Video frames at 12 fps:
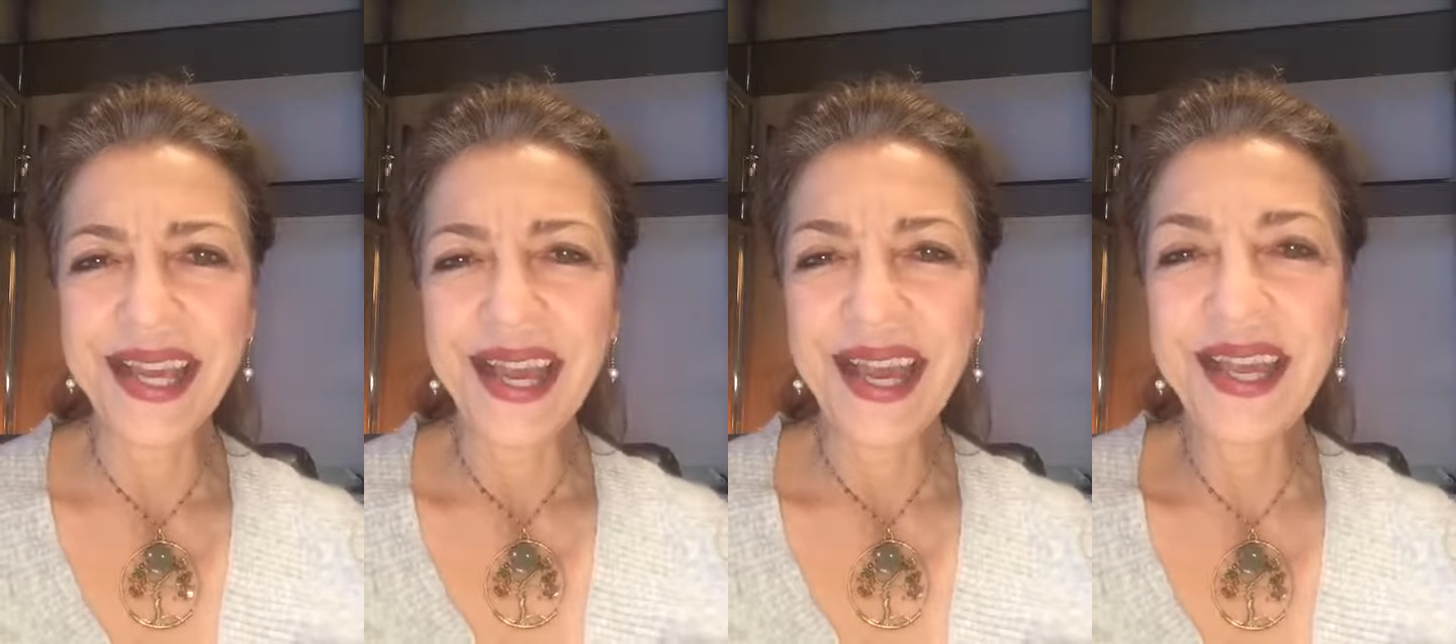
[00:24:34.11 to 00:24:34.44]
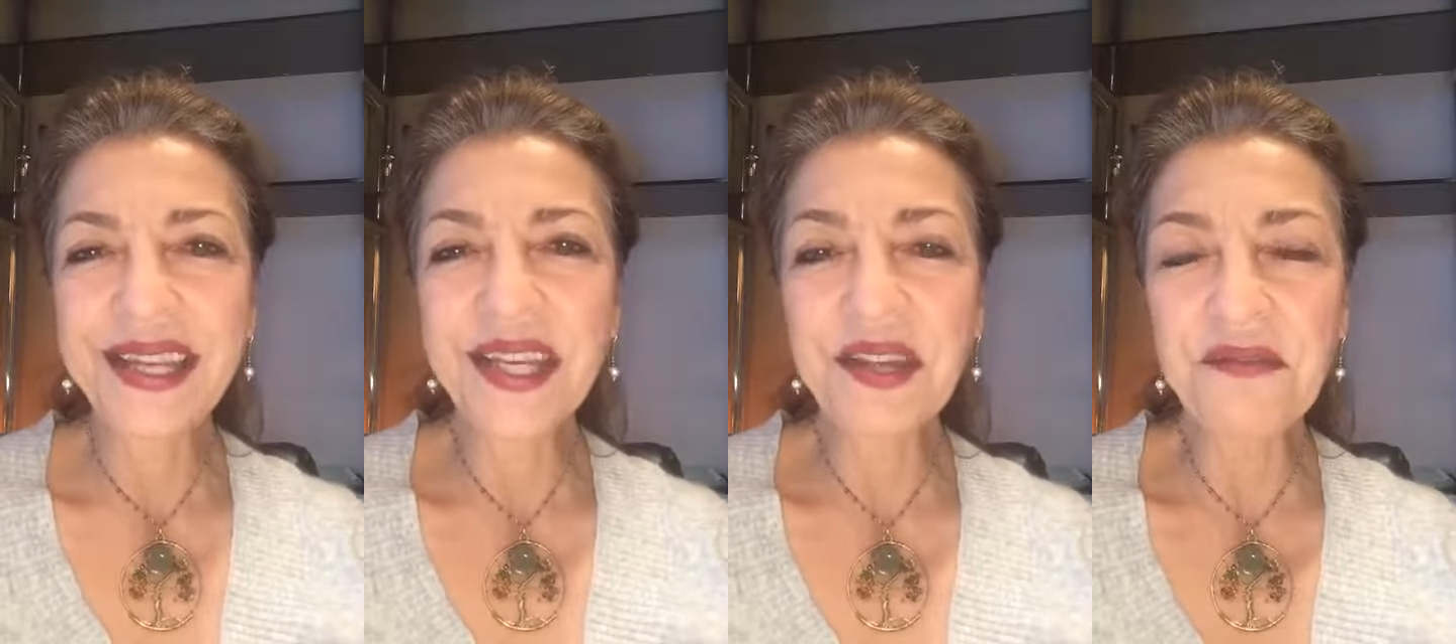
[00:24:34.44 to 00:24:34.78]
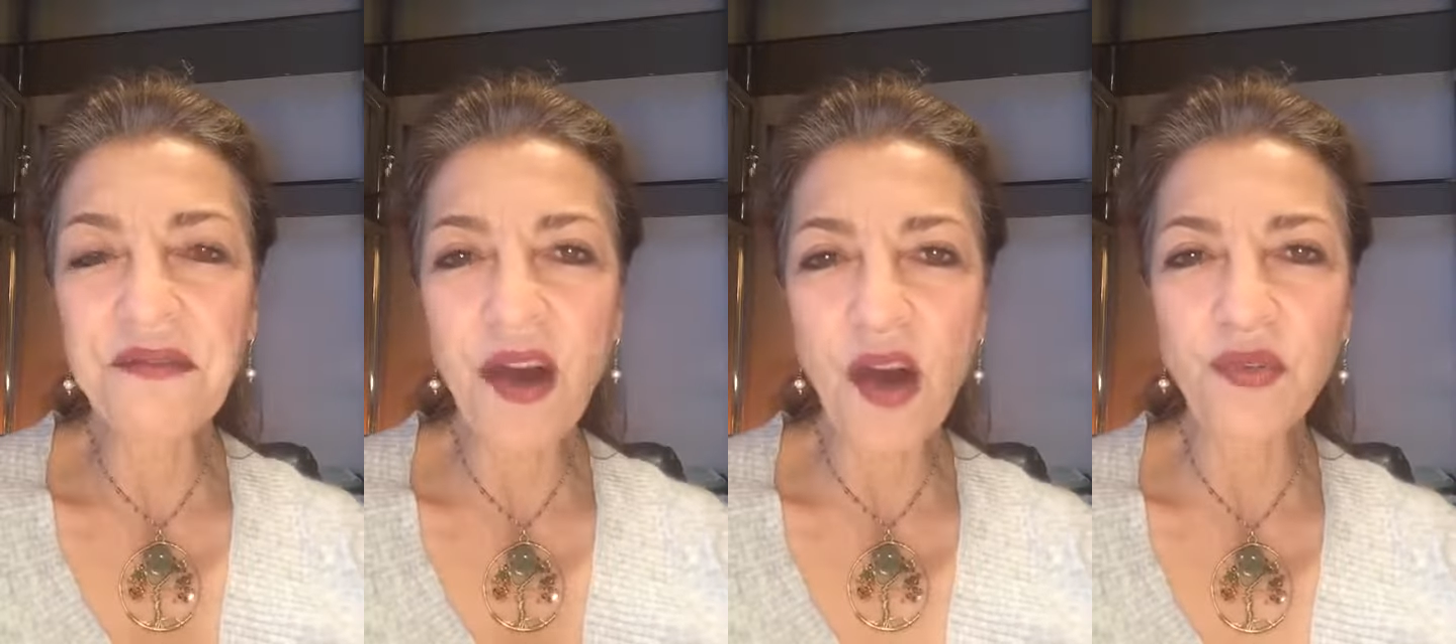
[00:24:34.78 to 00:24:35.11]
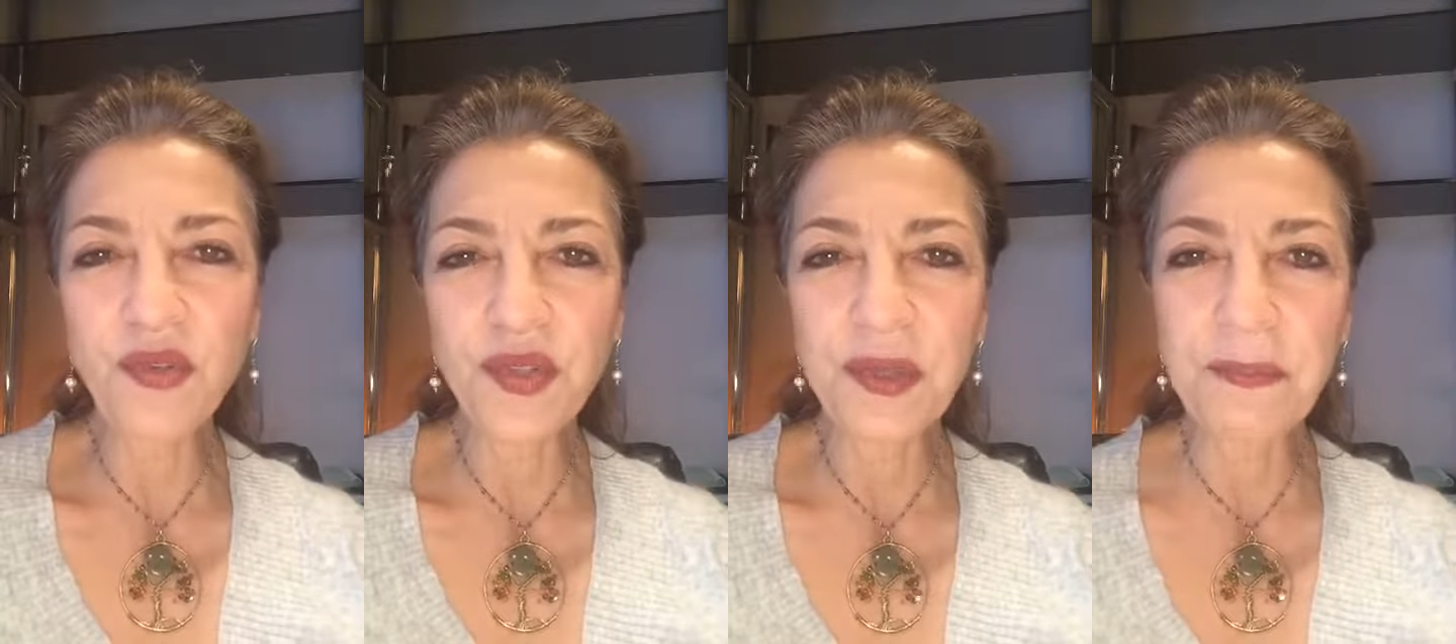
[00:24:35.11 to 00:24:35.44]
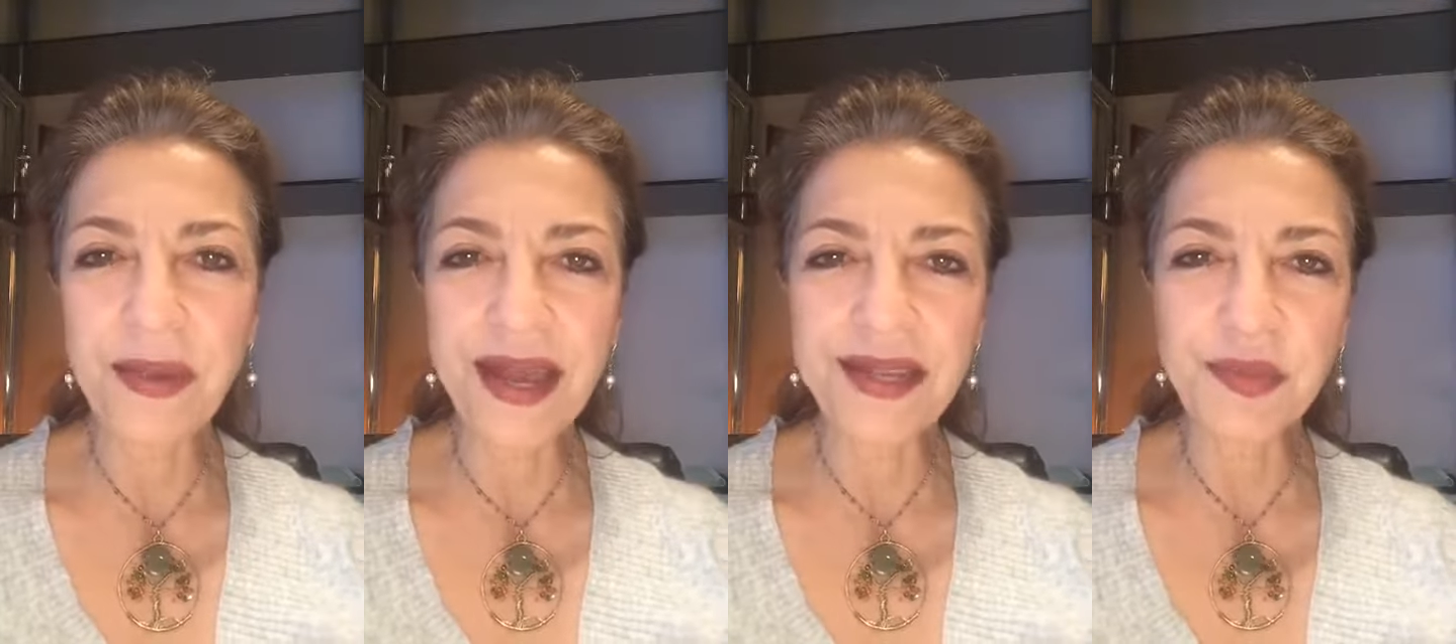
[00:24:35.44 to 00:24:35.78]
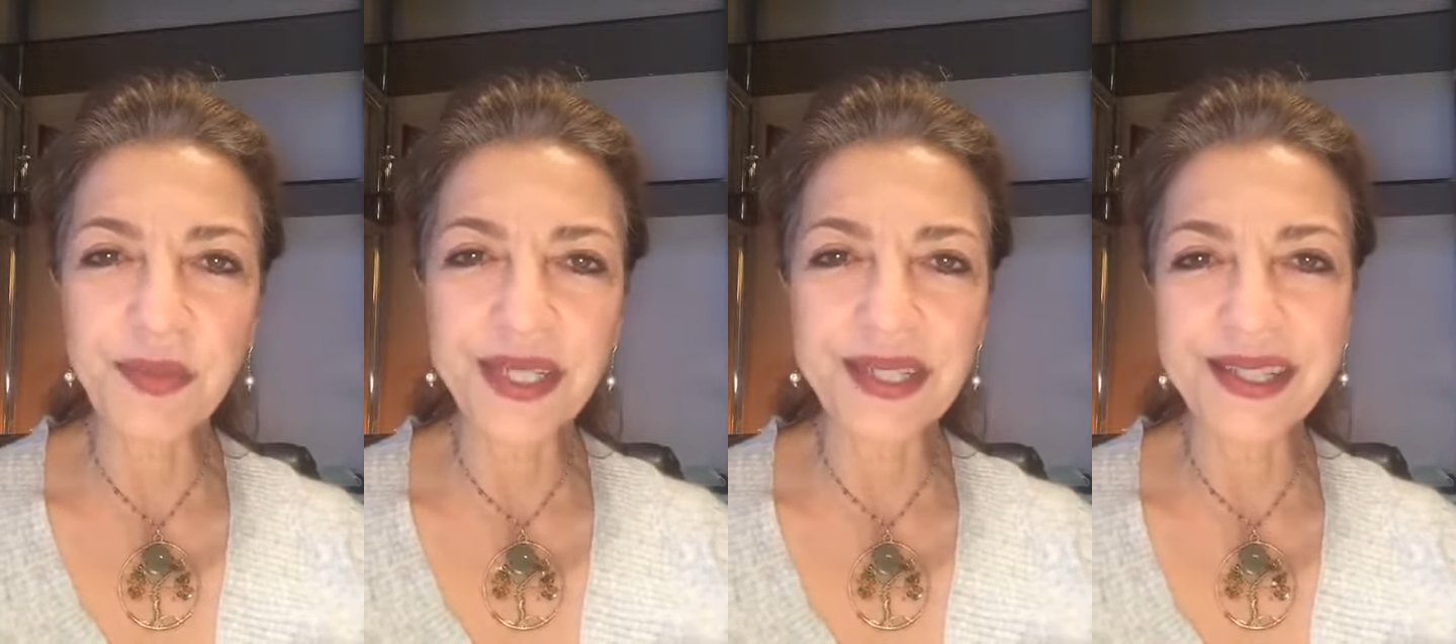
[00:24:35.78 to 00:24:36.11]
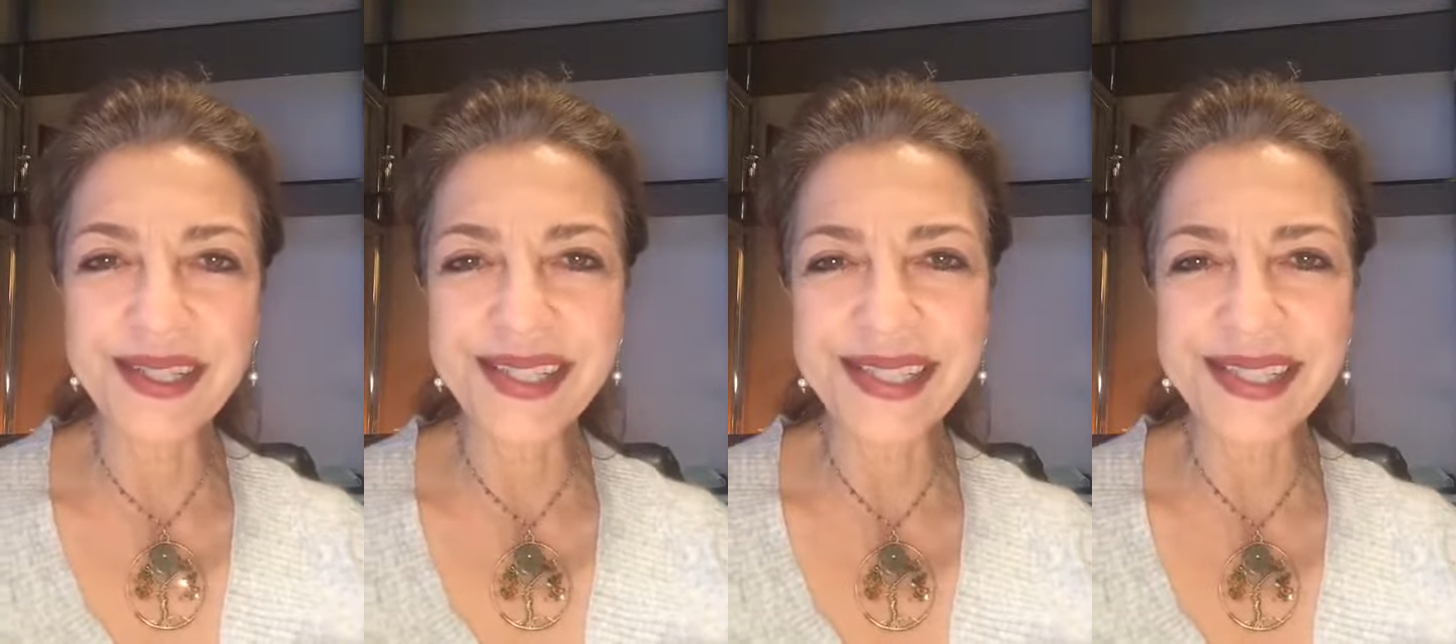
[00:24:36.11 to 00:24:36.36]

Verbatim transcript: and evolve to the best because